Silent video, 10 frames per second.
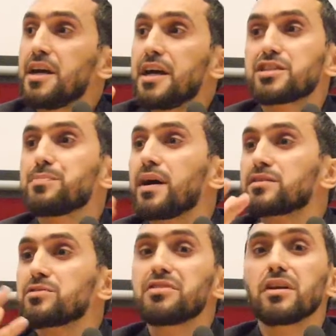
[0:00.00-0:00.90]
it's about
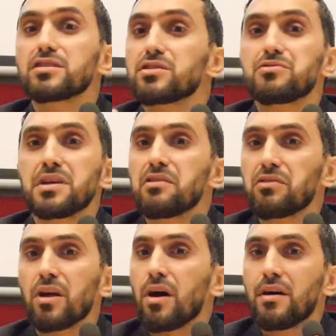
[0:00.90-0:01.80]
the philosophy of
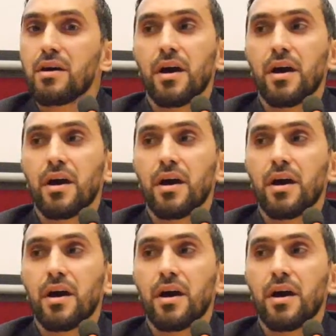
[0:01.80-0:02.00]
law.